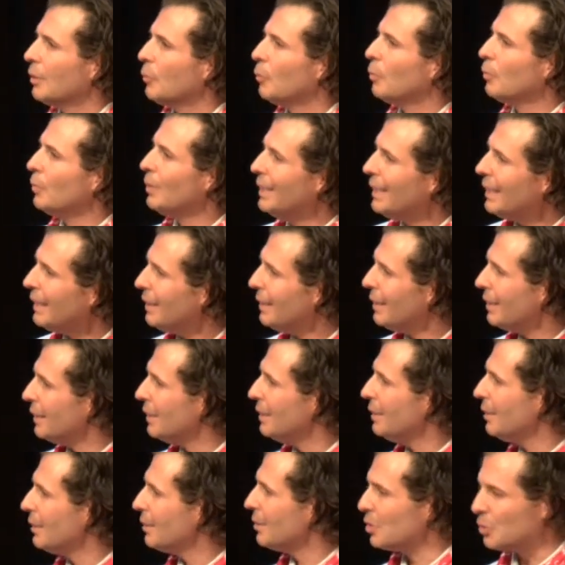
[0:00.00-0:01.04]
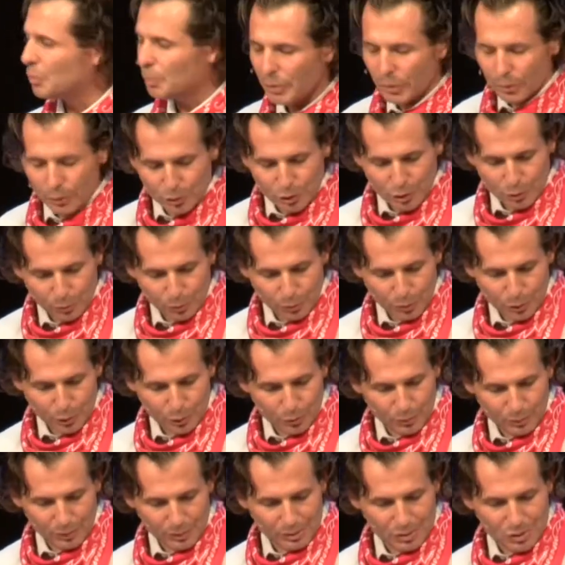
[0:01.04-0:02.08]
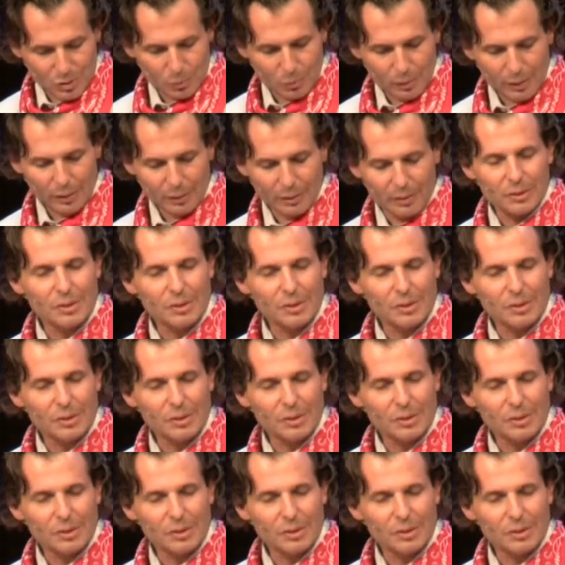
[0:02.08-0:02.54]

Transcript: need spiritual renewal as well.